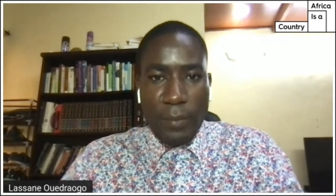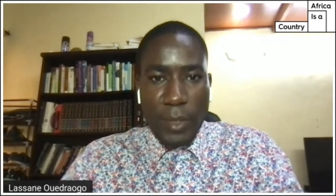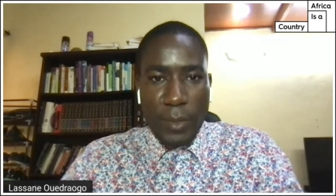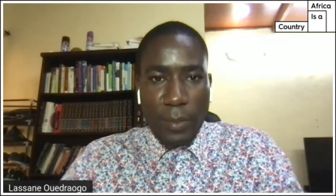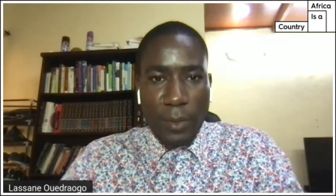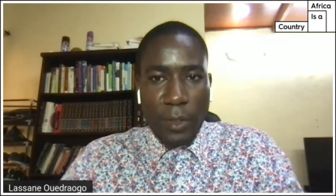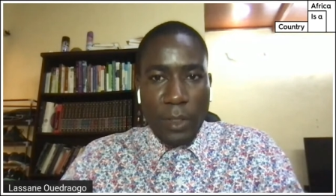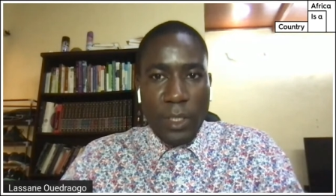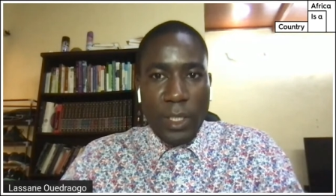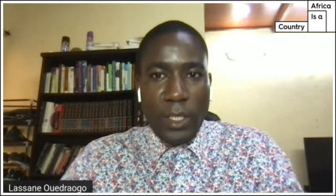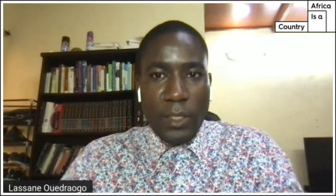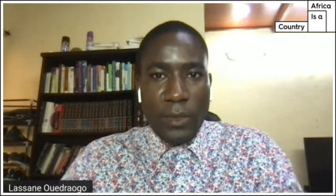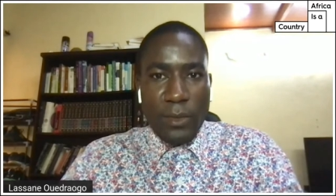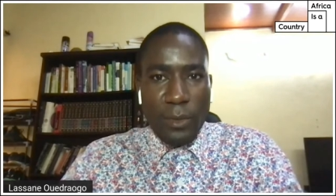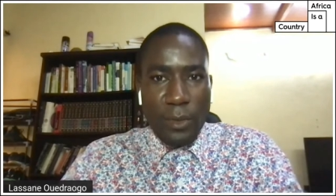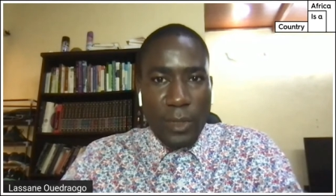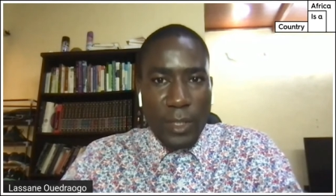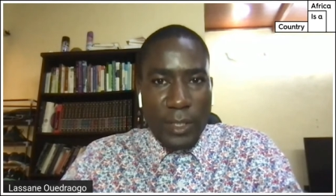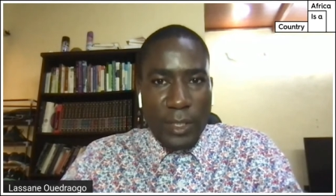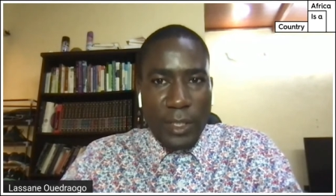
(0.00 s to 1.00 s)
lead
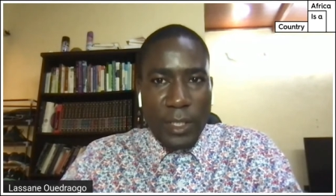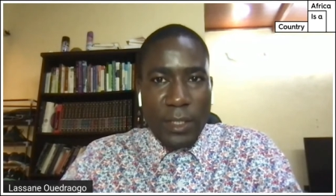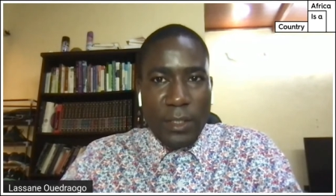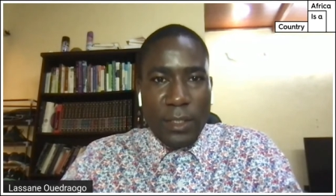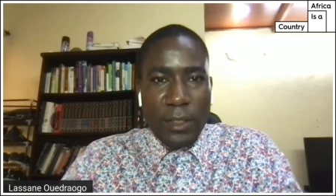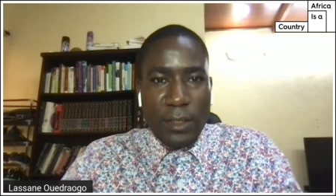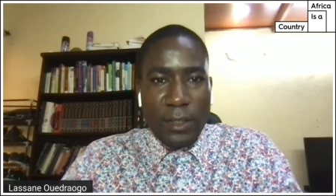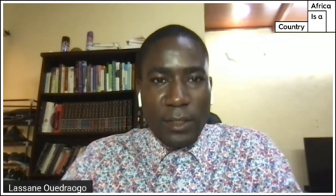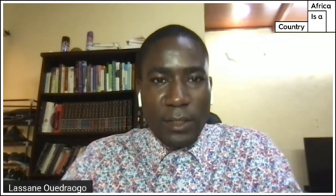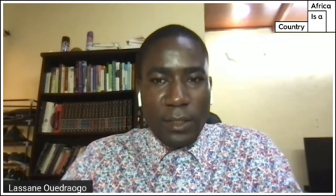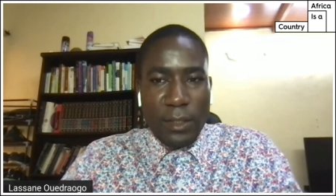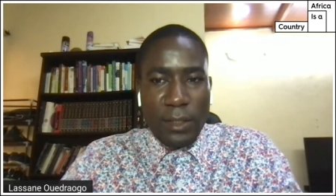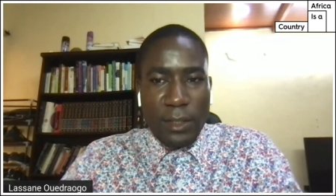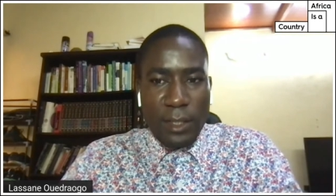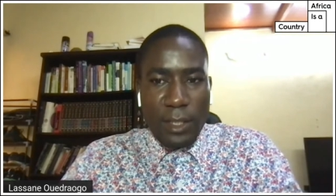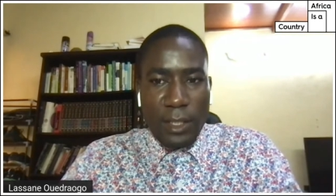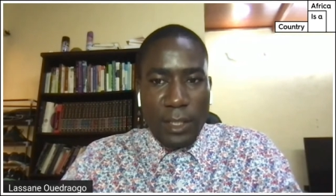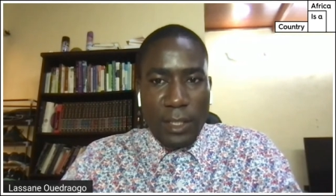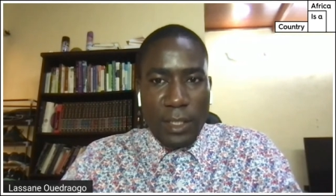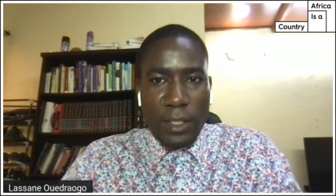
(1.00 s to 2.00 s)
people into a
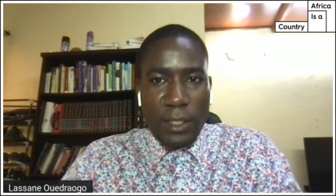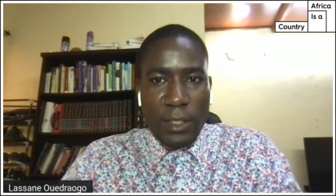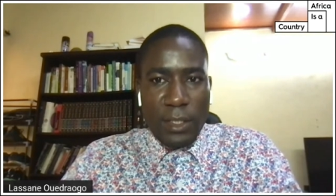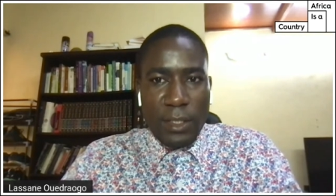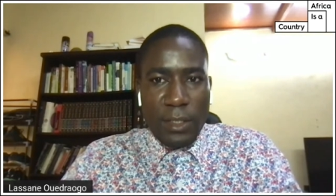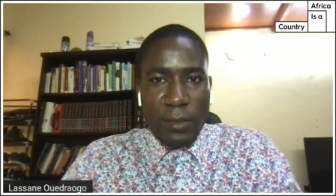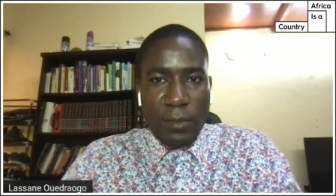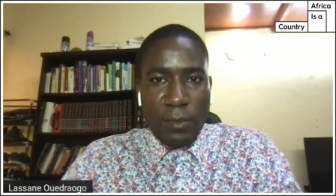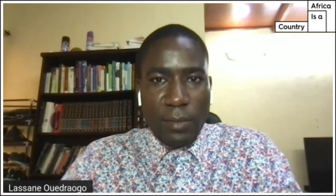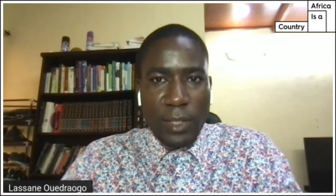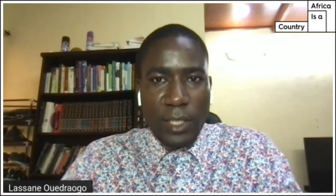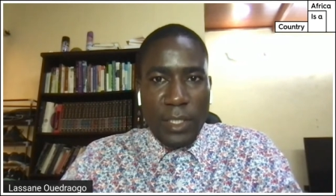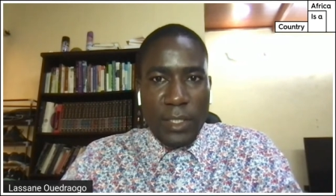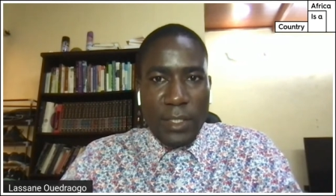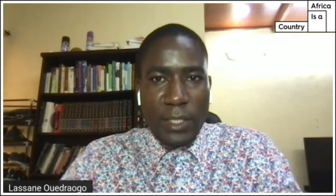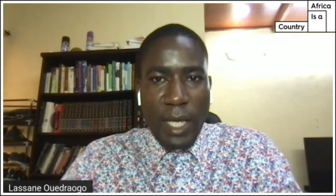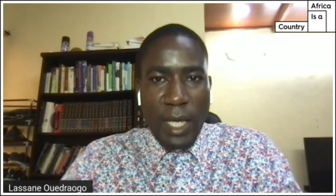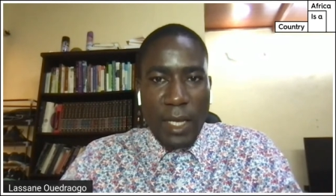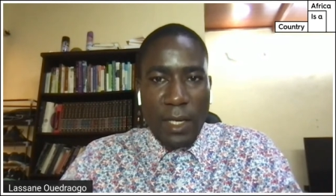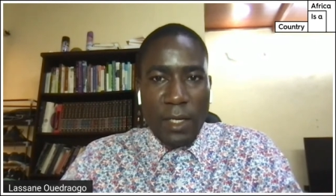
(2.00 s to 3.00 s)
certain
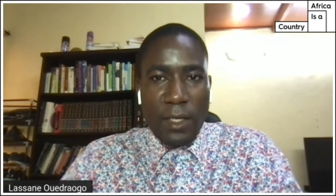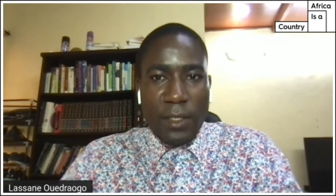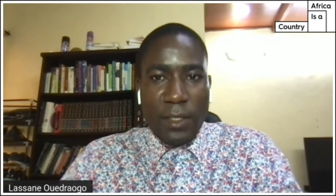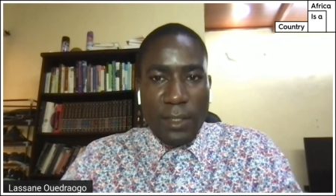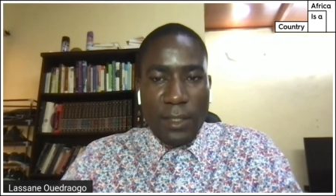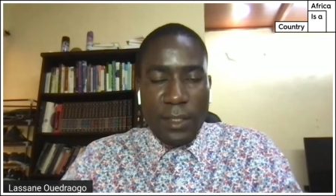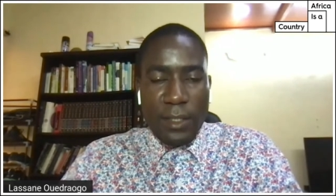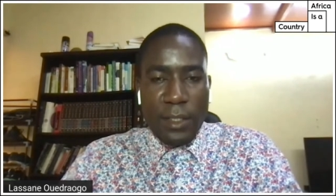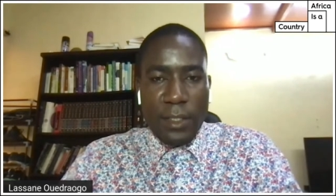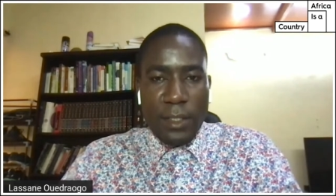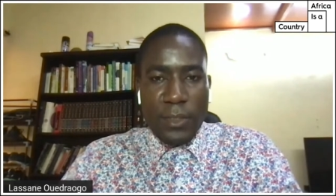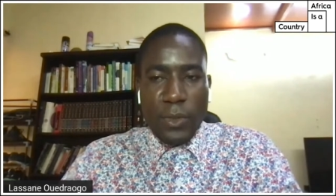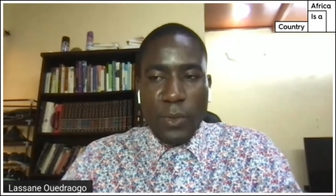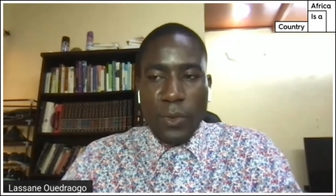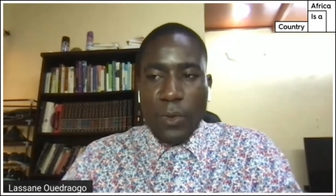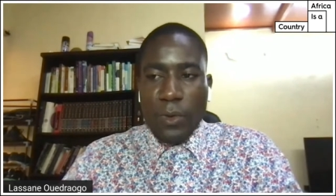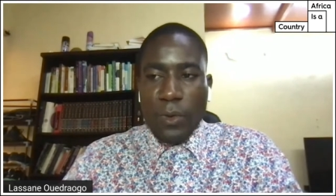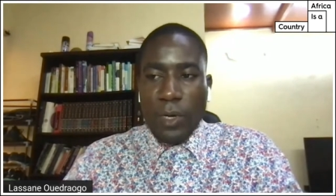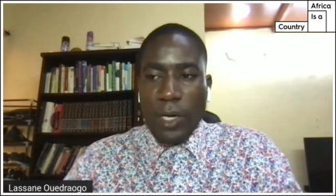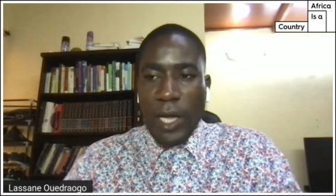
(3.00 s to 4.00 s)
complete
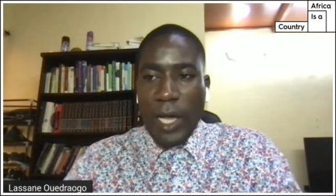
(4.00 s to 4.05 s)
silence.